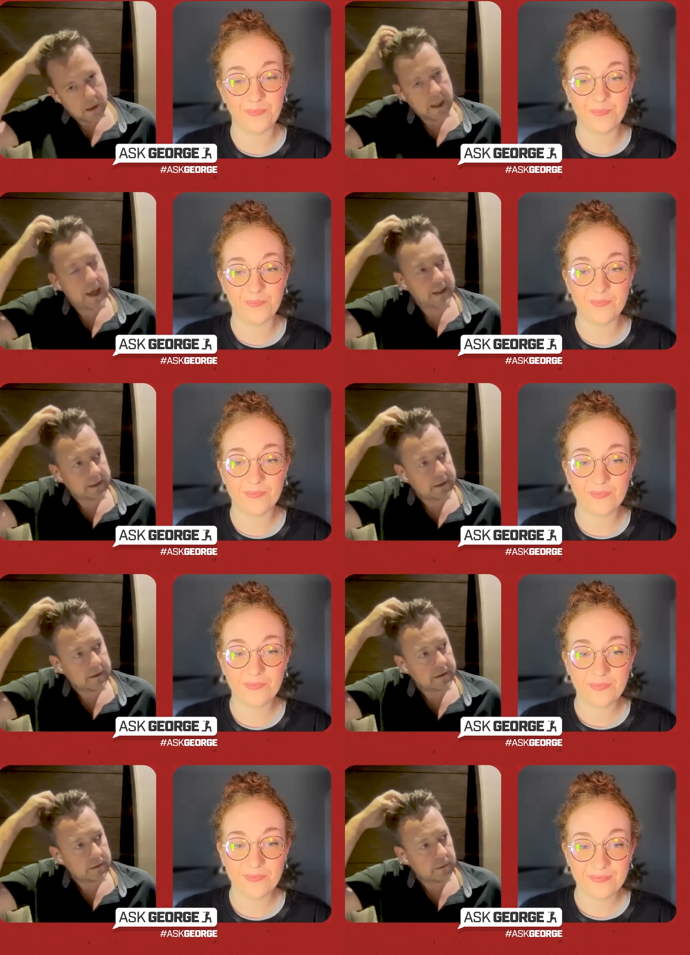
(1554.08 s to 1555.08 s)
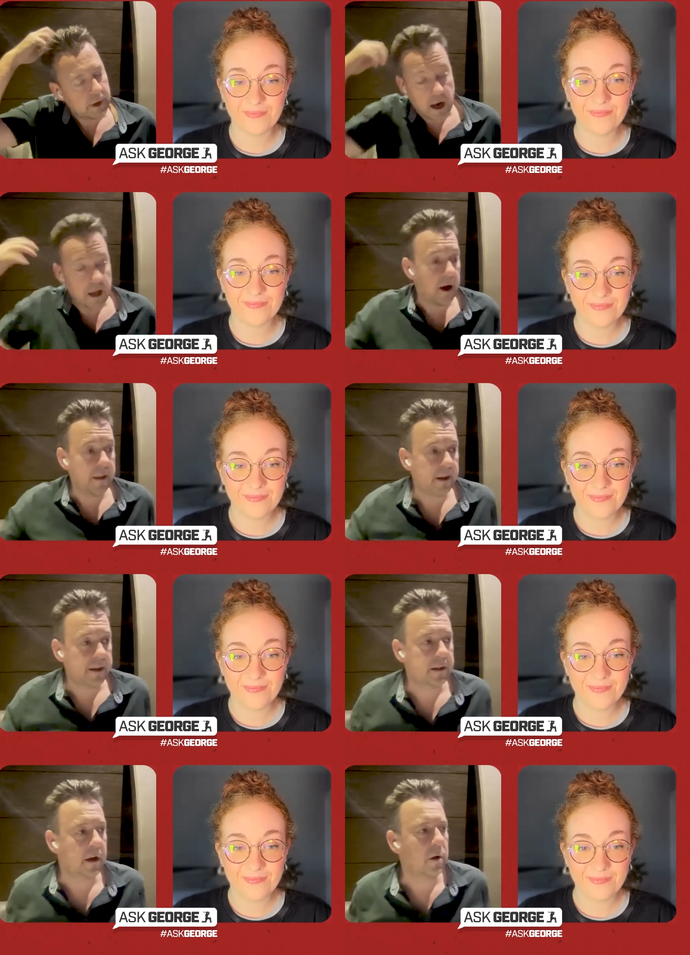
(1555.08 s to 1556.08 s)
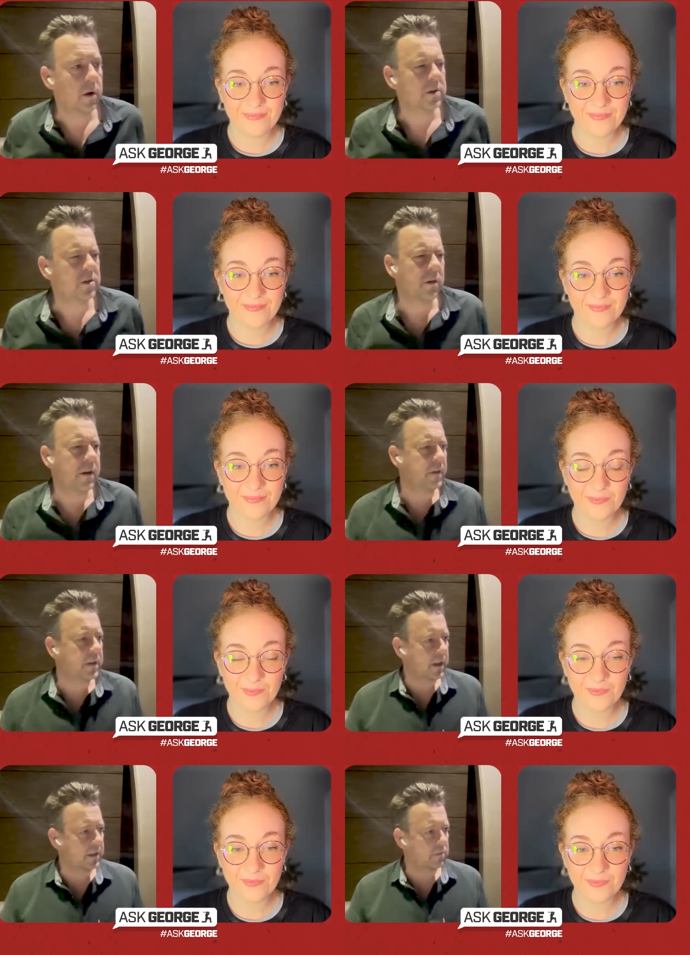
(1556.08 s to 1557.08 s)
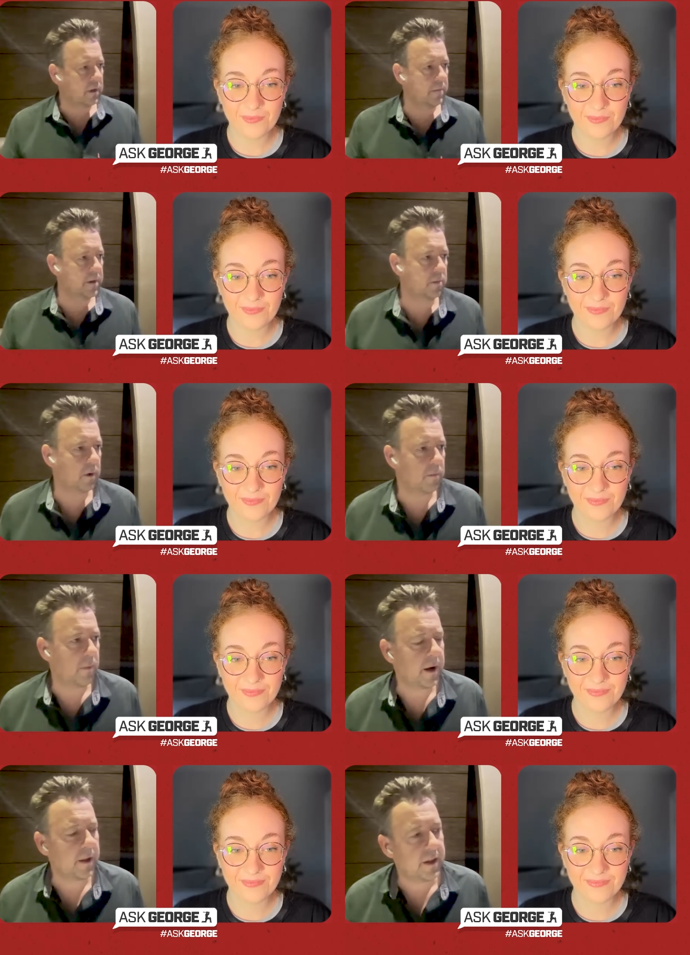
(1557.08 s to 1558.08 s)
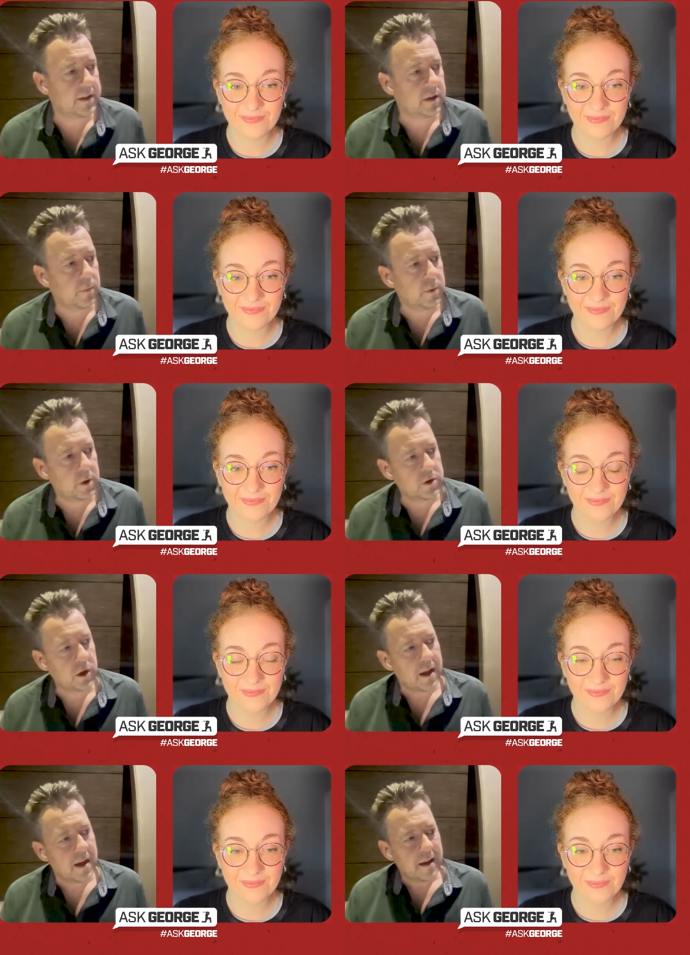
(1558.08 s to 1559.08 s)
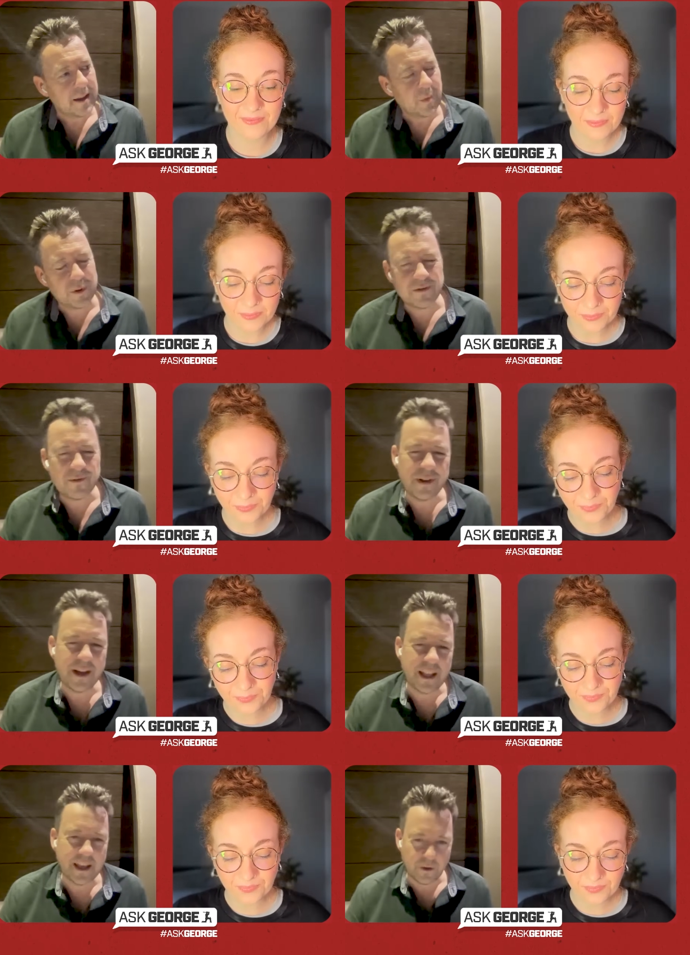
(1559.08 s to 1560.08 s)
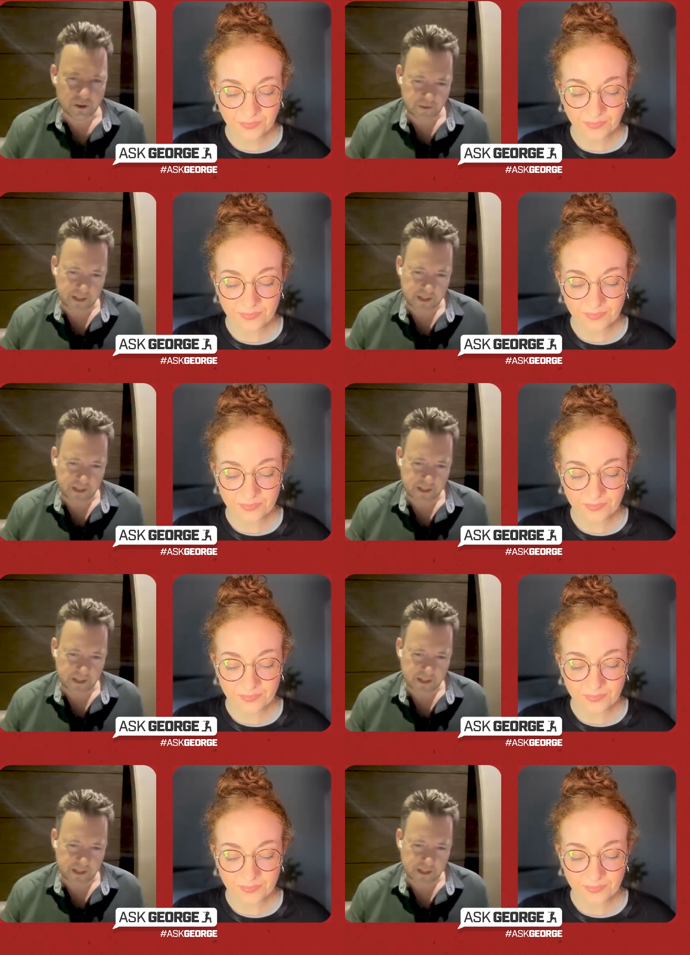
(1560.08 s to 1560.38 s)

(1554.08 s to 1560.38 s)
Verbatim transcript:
Speaker 1: Yes, I, I, think so. I'm sorry if I, that's really miserable of me, but I think so because there wasn't really a lot of